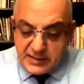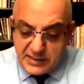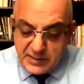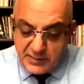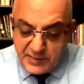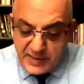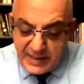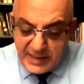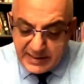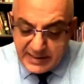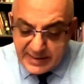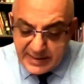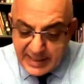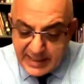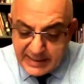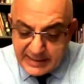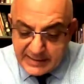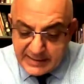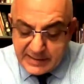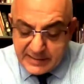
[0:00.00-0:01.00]
the way
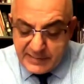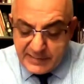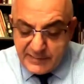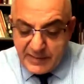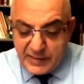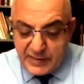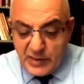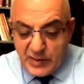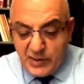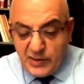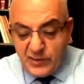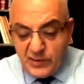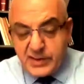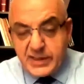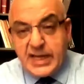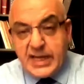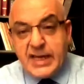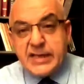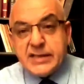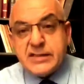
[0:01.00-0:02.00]
that when you look
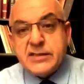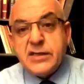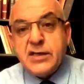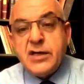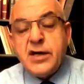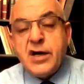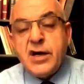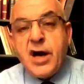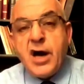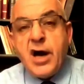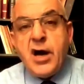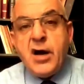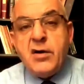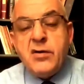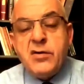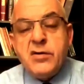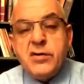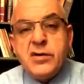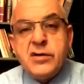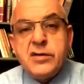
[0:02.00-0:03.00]
at
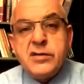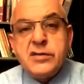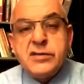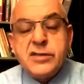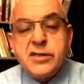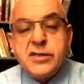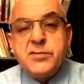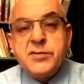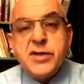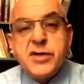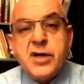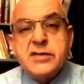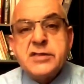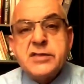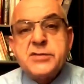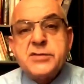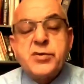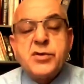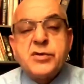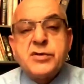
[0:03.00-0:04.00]
how Nimrod
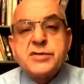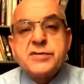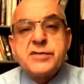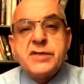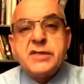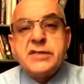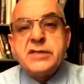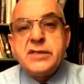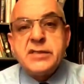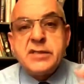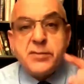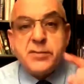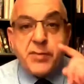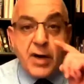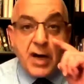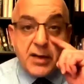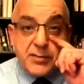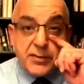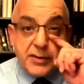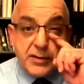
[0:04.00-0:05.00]
is portrayed in the
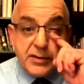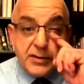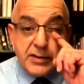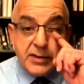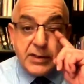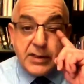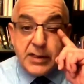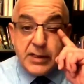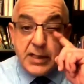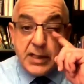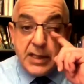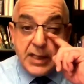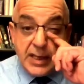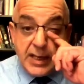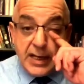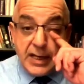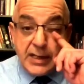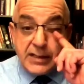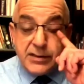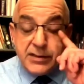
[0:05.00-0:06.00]
Bible
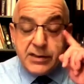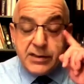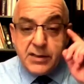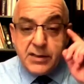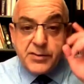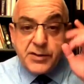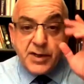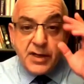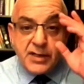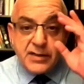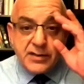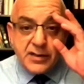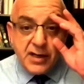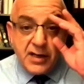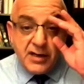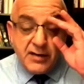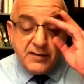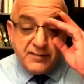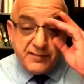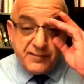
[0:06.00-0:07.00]
and Nimrod
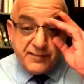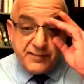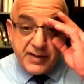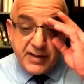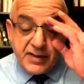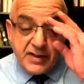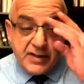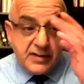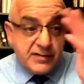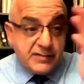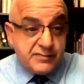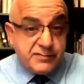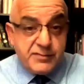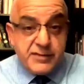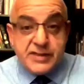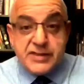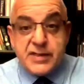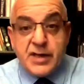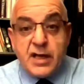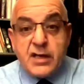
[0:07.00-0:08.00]
of
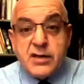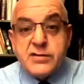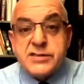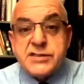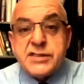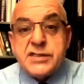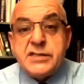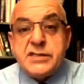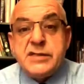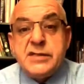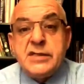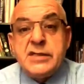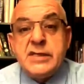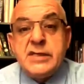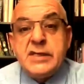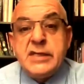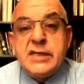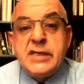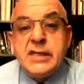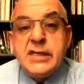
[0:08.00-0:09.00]
mythology,
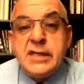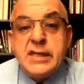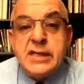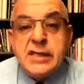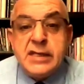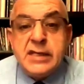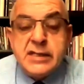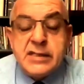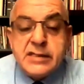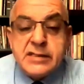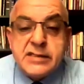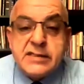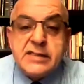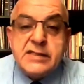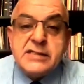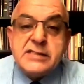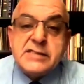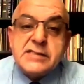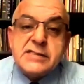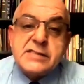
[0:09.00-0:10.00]

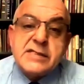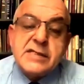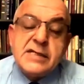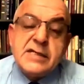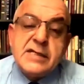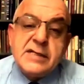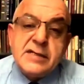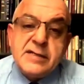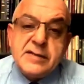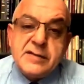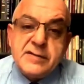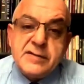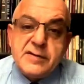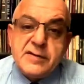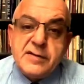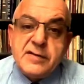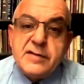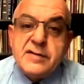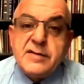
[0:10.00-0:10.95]
this photo